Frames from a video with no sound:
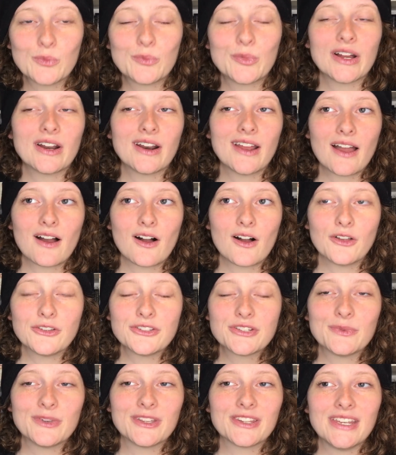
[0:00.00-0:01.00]
but
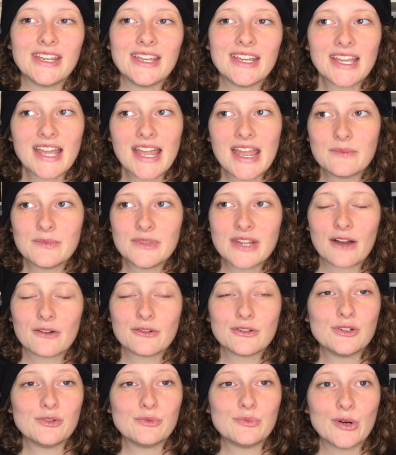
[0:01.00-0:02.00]
ultimately it came
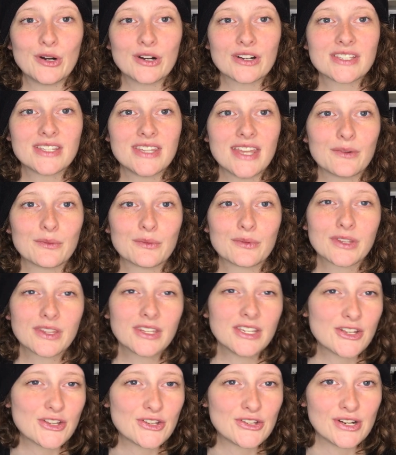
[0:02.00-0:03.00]
down to books that
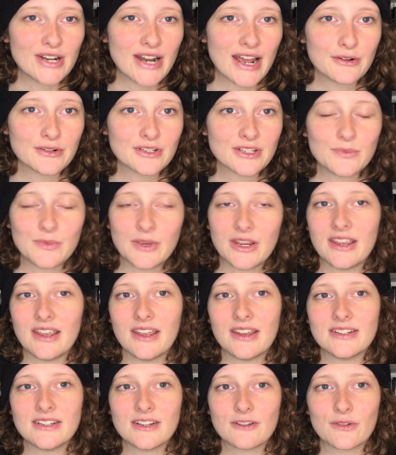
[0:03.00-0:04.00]
really stood out to me
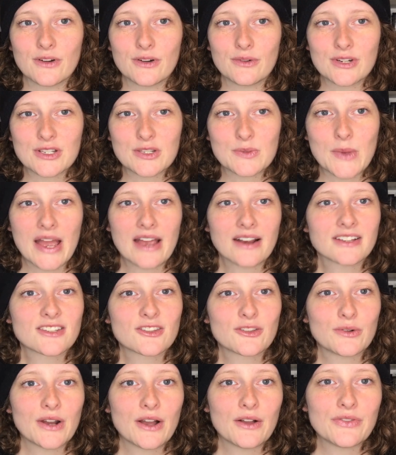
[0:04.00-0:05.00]
in different respects
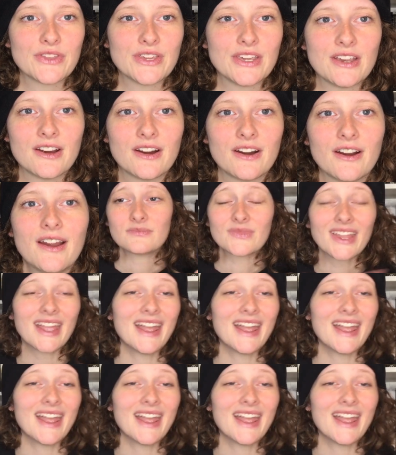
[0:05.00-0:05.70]
throughout the year.